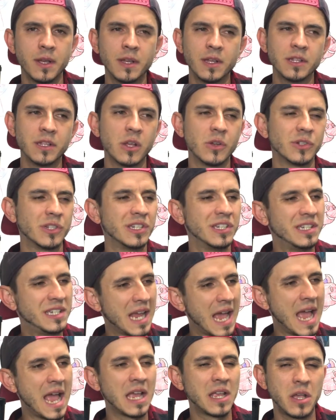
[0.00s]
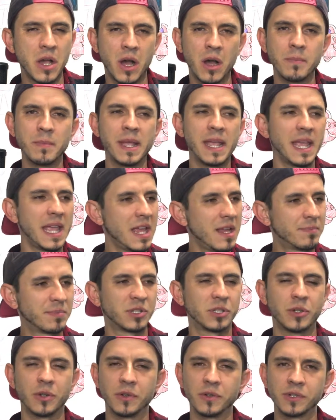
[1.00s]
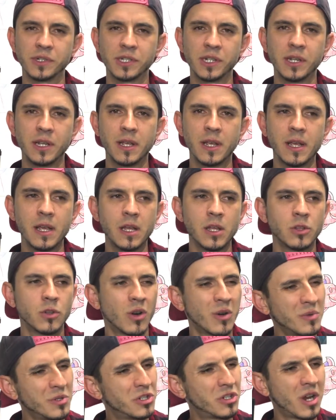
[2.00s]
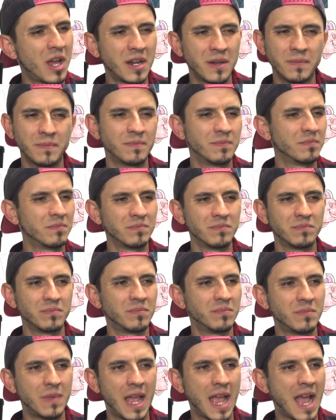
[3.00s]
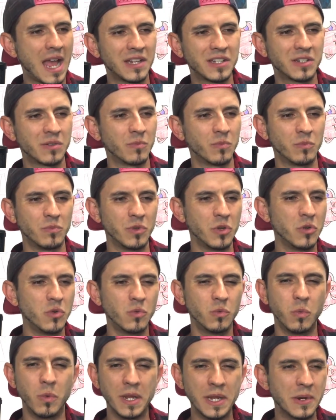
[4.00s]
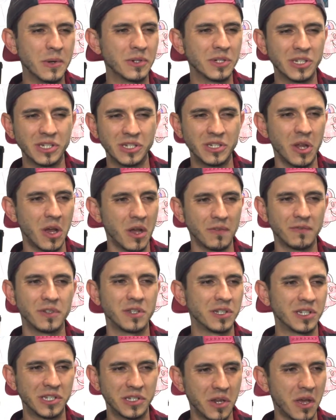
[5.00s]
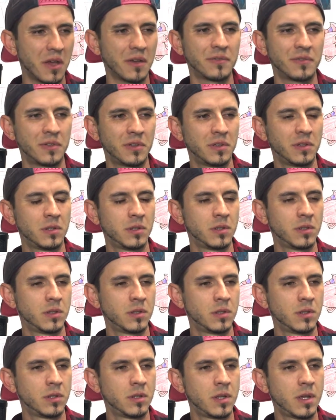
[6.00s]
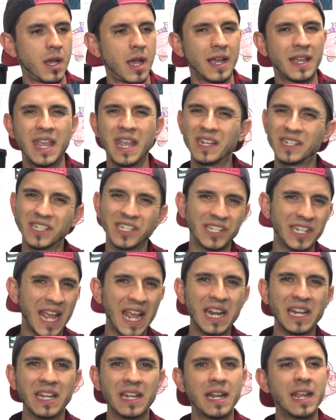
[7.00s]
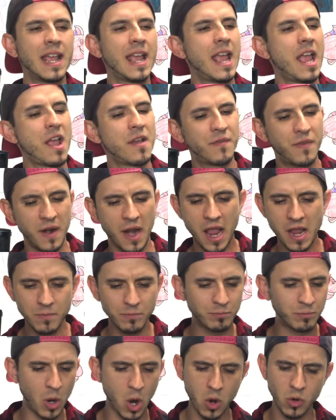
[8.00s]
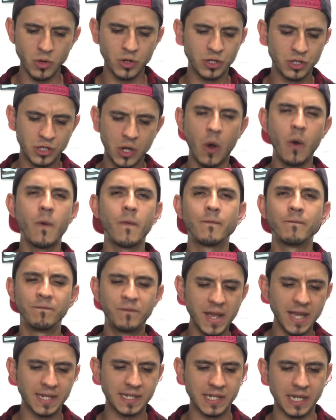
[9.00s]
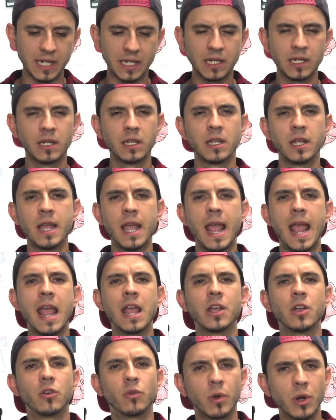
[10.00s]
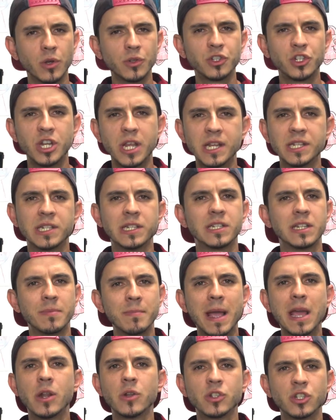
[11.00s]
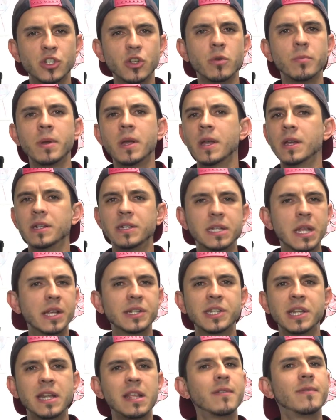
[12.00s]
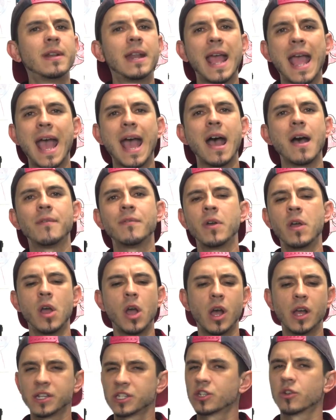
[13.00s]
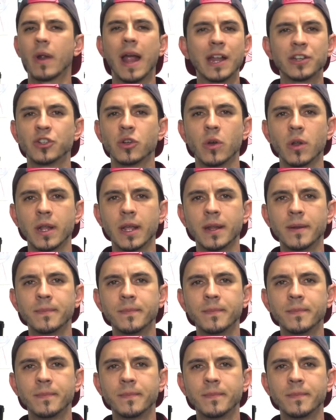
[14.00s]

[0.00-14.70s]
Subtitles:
those daggum hipsters, they're always trying to add some new weird stuff to stuff. I can't stand it. If it ain't broke, don't fix it. And grilled cheese and tomato soup doesn't even have a scratch on it.